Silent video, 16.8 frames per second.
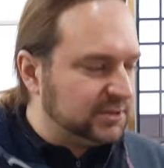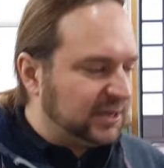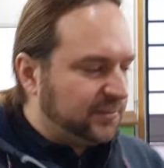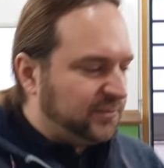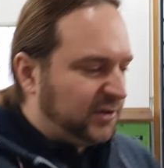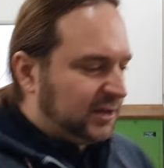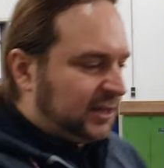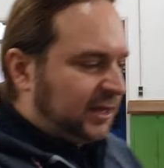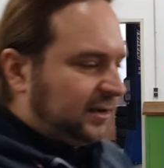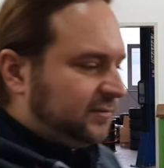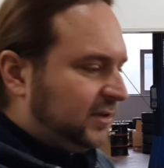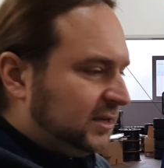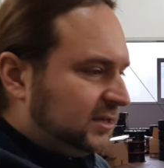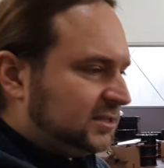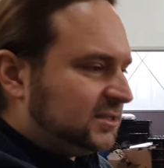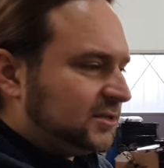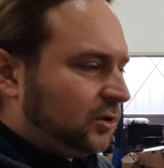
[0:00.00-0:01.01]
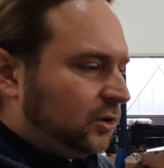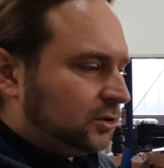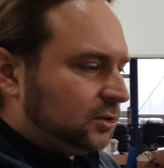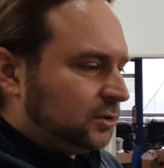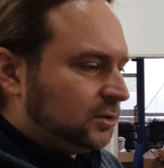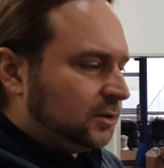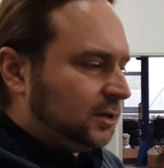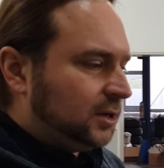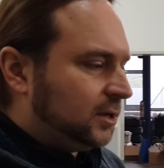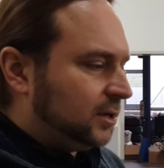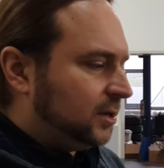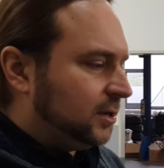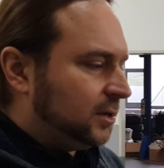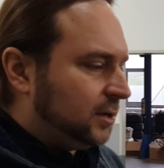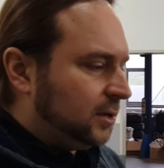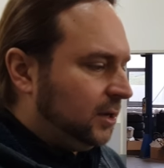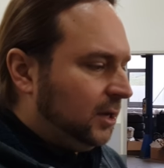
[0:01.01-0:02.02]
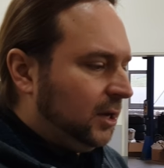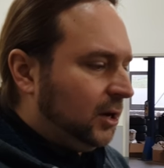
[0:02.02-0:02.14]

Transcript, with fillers: something like this on uh,